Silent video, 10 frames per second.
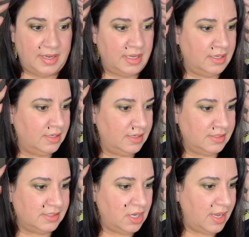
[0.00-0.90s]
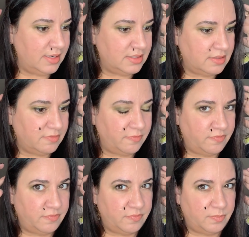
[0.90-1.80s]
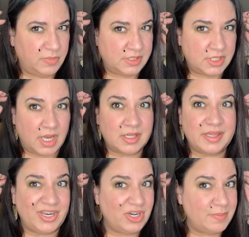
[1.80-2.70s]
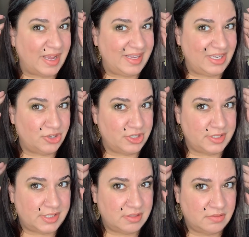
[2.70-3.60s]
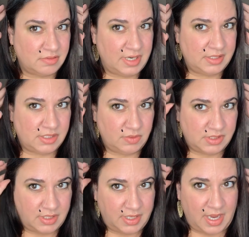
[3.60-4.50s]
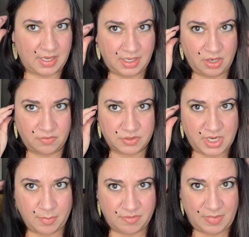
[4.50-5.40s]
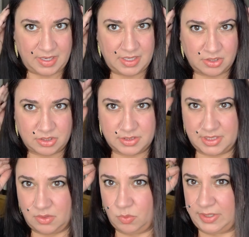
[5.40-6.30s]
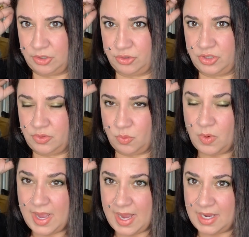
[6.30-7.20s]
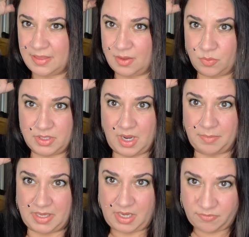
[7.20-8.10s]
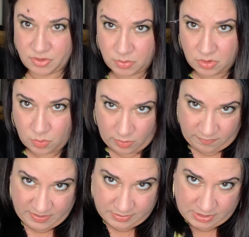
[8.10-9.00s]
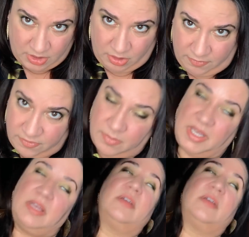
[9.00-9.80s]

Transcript: It's not clearing my ears, right? So it's like hanging over top of my ears in a weird way that would not be comfortable or feel secure for me.